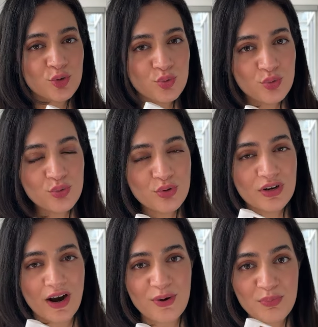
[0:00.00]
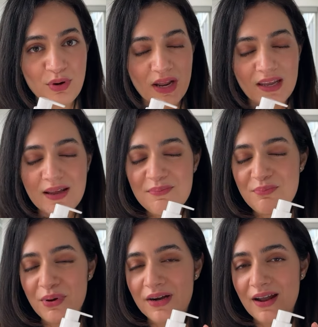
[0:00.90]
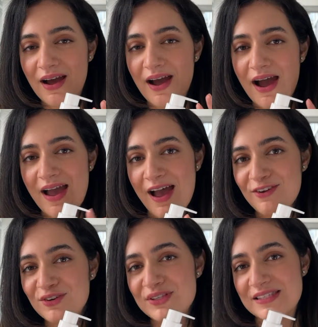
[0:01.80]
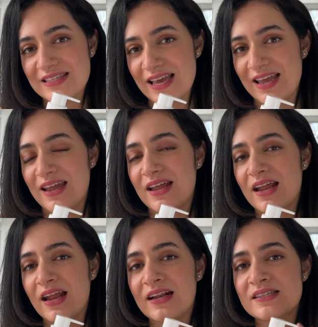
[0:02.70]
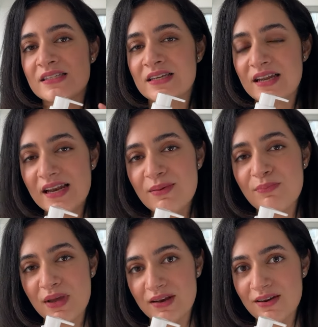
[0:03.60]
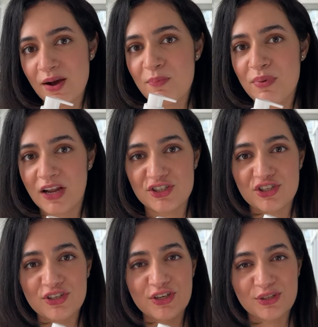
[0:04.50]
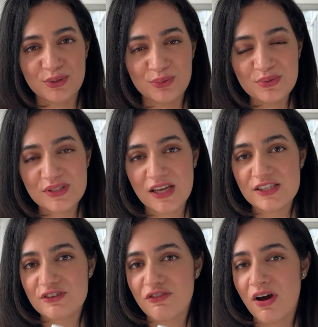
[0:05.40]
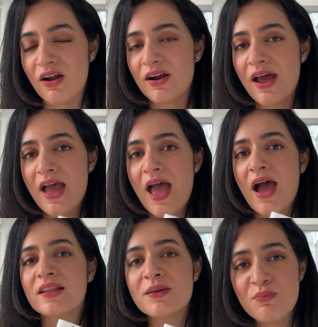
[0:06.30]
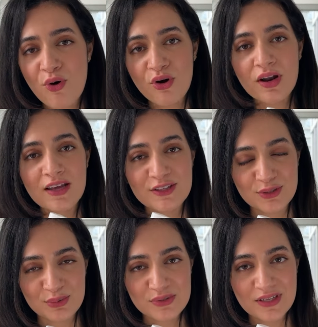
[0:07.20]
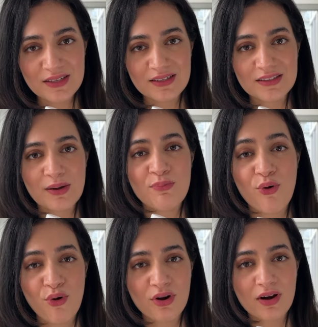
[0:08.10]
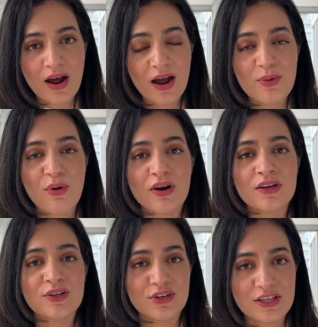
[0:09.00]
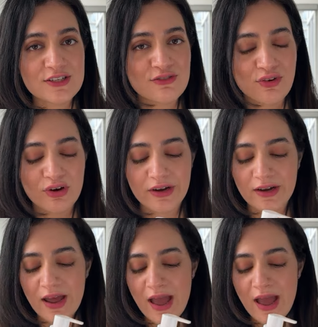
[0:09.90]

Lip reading: too groundbreaking, but I have to say, it's really been a pleasure to use thus far. And the more I use it, the more I want to reach for it.